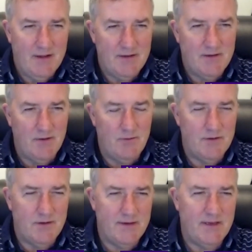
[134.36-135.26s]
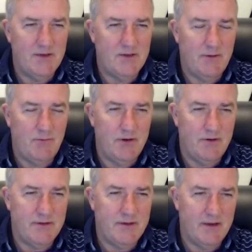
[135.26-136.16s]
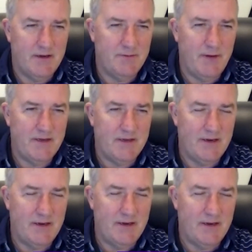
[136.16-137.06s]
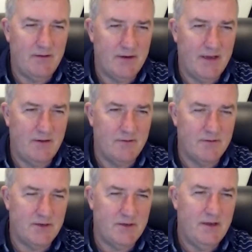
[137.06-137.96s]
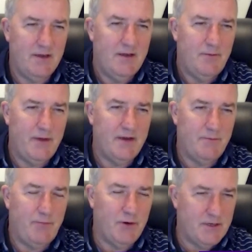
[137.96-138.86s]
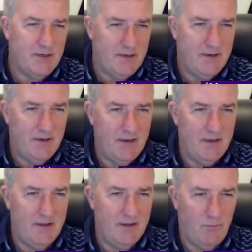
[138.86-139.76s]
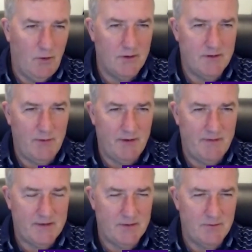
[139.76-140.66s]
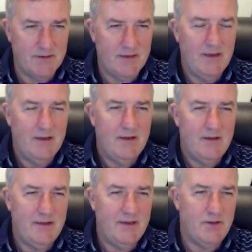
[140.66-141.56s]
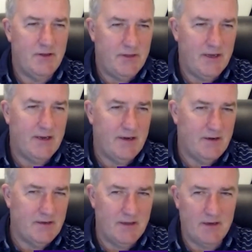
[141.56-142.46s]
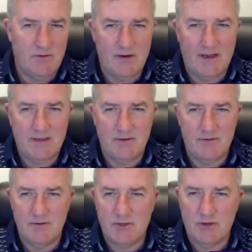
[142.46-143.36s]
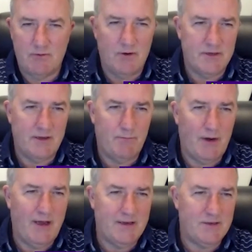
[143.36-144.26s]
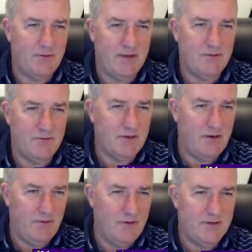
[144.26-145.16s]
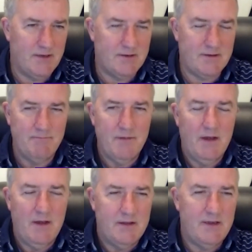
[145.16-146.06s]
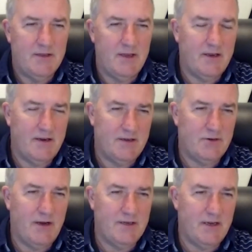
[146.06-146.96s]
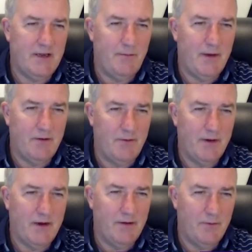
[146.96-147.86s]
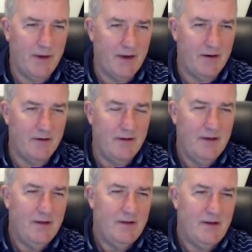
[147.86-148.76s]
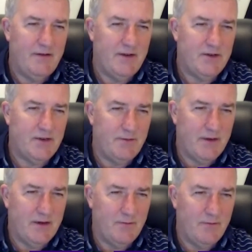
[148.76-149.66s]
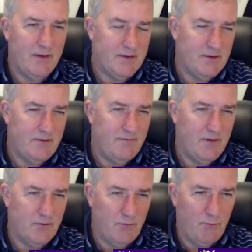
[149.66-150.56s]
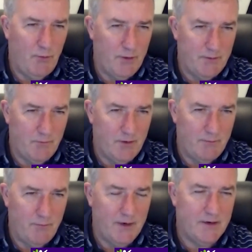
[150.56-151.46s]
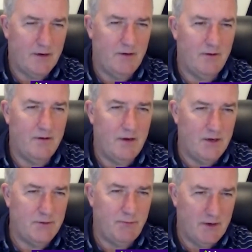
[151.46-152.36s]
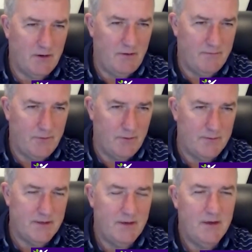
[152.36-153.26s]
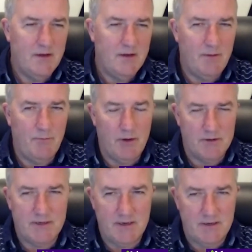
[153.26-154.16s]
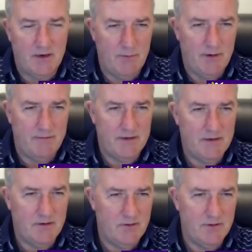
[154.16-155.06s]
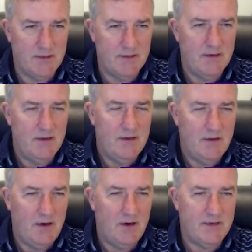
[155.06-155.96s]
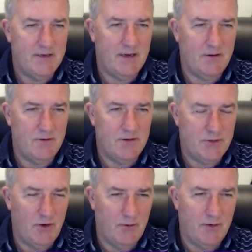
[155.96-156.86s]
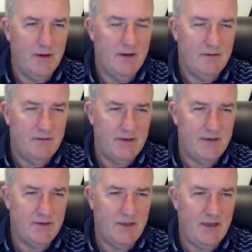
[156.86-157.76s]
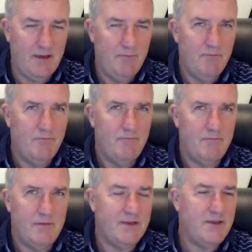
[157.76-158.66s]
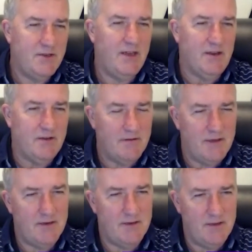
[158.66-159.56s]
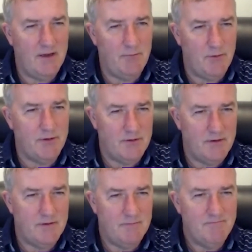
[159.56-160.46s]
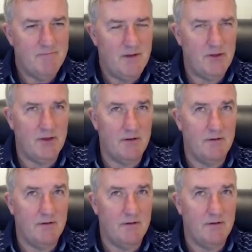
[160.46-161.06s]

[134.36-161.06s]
So essentially what you're seeing is basically LDL just being deposited in the walls of blood vessels. These are the thickenings that they call atherosclerotic plaques or atherosclerosis. These thickenings gradually get bigger and bigger and bigger, and eventually they become a sort of vulnerable point where a large blood clot forms that blocks the entire blood vessel and causes a heart attack or a stroke. That is it. That is the hypothesis, I think.